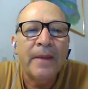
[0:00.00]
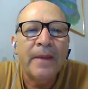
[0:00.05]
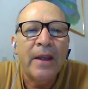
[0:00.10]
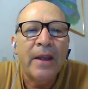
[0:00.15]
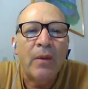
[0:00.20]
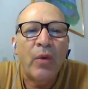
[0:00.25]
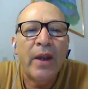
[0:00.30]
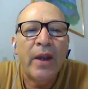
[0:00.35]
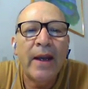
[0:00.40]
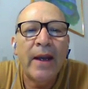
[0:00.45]

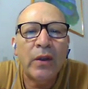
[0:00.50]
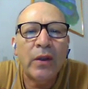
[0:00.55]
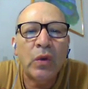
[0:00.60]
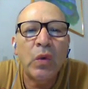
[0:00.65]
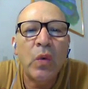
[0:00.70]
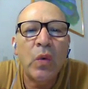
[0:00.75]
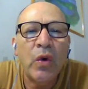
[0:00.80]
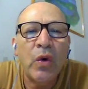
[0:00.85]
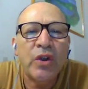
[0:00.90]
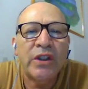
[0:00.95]
We have two
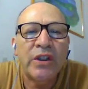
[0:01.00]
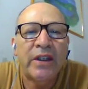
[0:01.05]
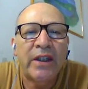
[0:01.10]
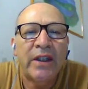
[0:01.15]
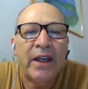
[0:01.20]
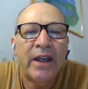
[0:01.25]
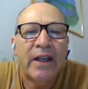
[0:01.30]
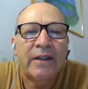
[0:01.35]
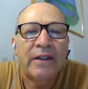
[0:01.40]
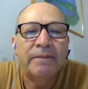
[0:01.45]
words
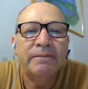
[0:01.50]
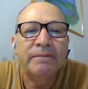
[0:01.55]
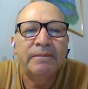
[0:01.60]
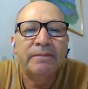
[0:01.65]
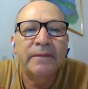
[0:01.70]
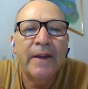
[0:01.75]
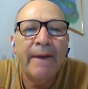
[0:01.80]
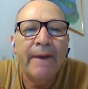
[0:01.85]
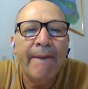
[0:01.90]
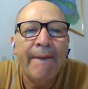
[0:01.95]
here,
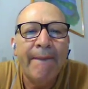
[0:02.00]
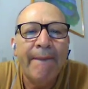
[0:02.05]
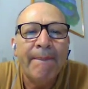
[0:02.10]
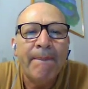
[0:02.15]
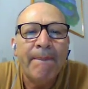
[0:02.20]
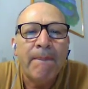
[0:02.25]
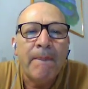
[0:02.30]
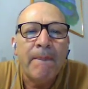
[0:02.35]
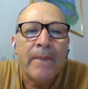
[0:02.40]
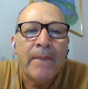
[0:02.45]

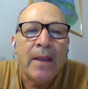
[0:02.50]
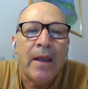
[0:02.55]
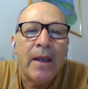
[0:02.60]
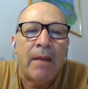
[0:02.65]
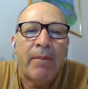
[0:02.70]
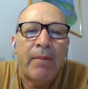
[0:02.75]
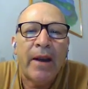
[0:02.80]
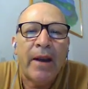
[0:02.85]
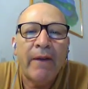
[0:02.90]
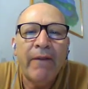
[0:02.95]

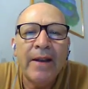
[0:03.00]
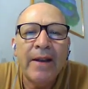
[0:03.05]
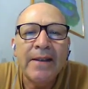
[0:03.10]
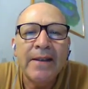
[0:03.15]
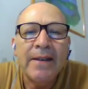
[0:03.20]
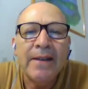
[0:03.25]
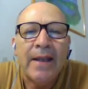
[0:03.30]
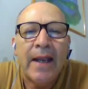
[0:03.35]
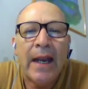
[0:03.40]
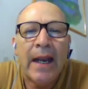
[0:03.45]
breakfast
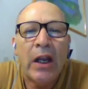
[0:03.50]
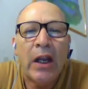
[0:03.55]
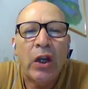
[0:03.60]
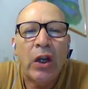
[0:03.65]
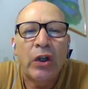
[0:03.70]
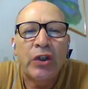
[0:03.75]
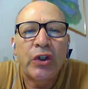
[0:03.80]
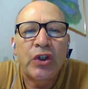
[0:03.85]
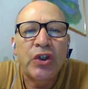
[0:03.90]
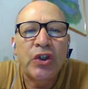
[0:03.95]
and
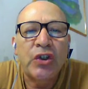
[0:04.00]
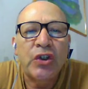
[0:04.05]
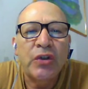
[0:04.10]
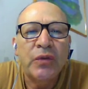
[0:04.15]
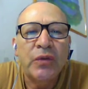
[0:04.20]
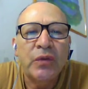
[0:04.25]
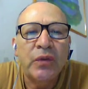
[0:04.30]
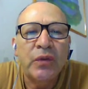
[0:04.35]
lunch.